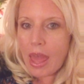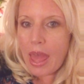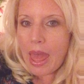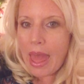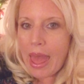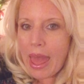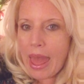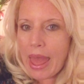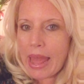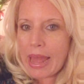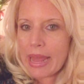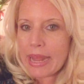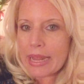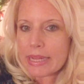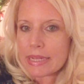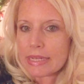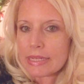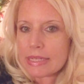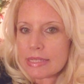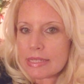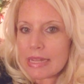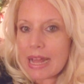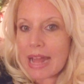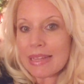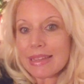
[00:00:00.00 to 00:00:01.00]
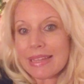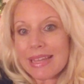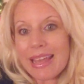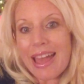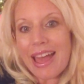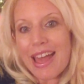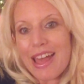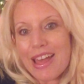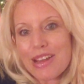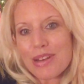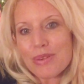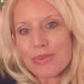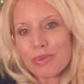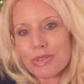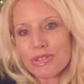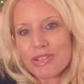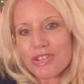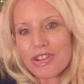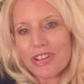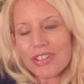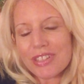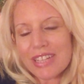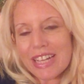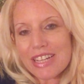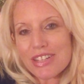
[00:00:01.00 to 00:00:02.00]
And at the end, we'll
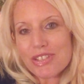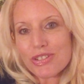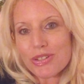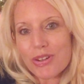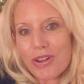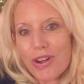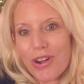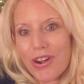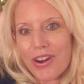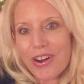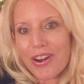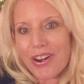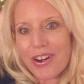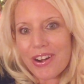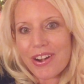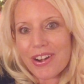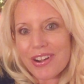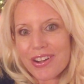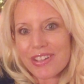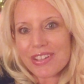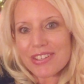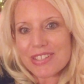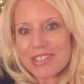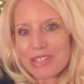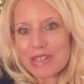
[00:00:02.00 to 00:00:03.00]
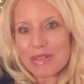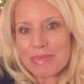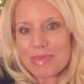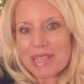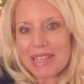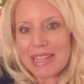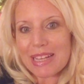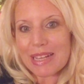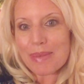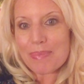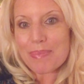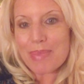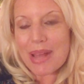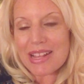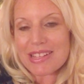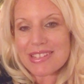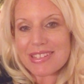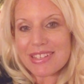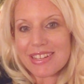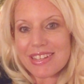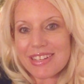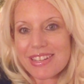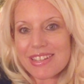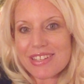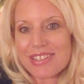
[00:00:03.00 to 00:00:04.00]
draw an angel card because it'll be like a
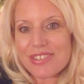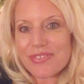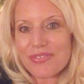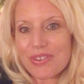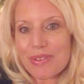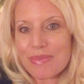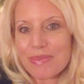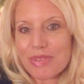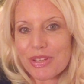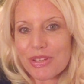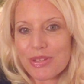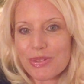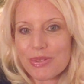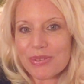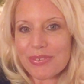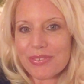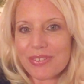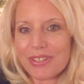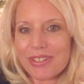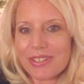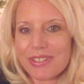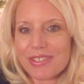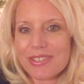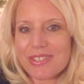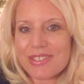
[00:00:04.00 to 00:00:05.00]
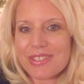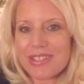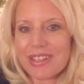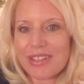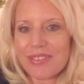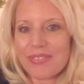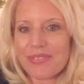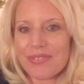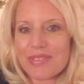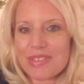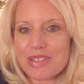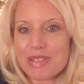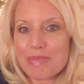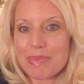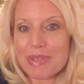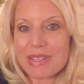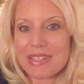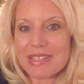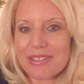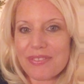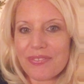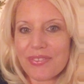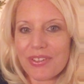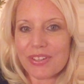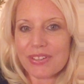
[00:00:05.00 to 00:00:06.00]
message from the universe, like
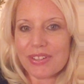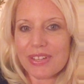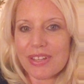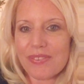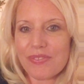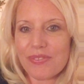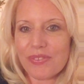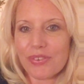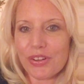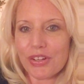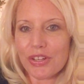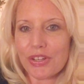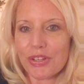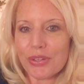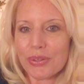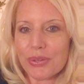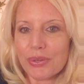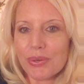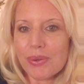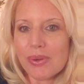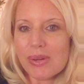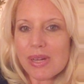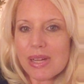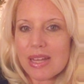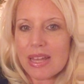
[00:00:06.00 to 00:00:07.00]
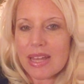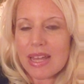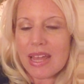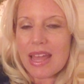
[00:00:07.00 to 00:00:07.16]
specifically for you.